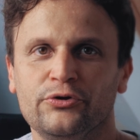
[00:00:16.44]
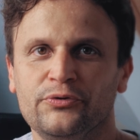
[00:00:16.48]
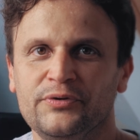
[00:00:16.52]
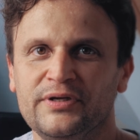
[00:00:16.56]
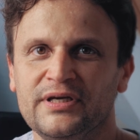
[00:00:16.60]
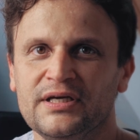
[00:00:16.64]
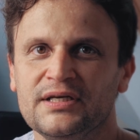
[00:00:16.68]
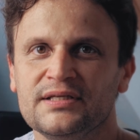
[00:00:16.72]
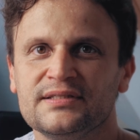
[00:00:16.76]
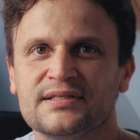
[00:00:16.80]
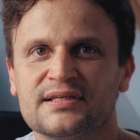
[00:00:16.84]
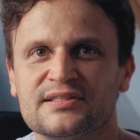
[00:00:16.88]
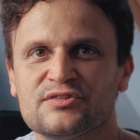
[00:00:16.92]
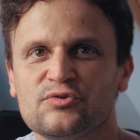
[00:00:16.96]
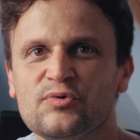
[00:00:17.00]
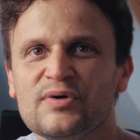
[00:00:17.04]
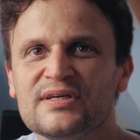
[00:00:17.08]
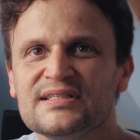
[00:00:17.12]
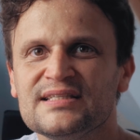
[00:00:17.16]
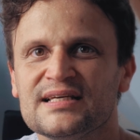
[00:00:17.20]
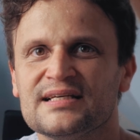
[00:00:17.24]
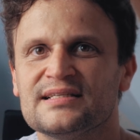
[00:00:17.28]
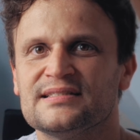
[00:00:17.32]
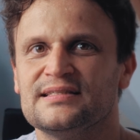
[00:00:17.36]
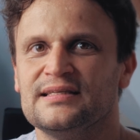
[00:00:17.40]
you need is a
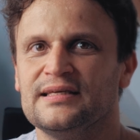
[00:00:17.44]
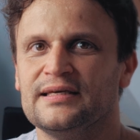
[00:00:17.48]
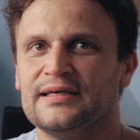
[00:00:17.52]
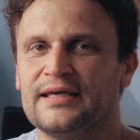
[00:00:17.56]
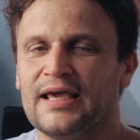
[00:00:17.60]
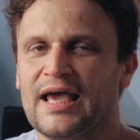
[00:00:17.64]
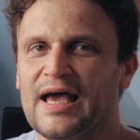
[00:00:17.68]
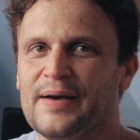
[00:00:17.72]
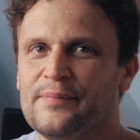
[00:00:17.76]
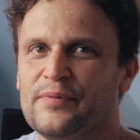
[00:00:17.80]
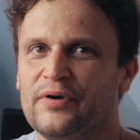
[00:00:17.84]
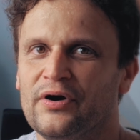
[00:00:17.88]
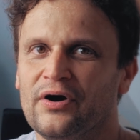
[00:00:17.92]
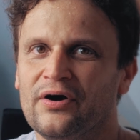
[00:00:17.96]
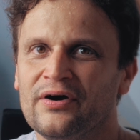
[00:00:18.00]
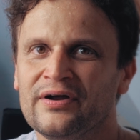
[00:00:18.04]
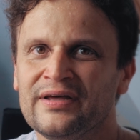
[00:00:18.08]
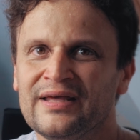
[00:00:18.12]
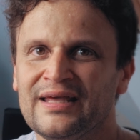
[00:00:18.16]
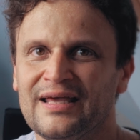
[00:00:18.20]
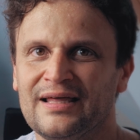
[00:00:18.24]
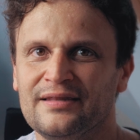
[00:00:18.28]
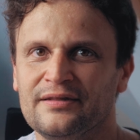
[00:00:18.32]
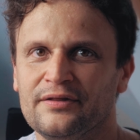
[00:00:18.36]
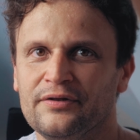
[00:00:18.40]
three sixty camera
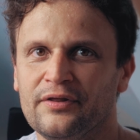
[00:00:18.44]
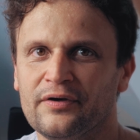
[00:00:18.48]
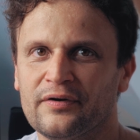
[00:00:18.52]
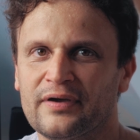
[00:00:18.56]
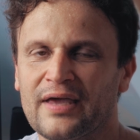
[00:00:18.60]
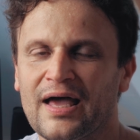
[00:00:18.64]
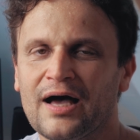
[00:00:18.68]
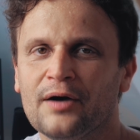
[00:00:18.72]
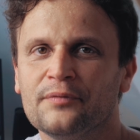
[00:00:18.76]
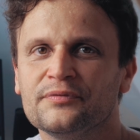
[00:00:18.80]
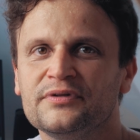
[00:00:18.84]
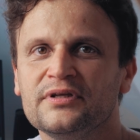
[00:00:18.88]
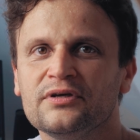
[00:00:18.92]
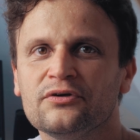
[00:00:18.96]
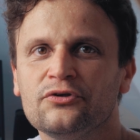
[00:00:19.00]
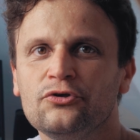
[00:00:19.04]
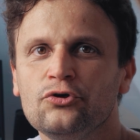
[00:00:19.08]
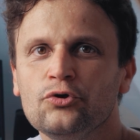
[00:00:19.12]
and an account in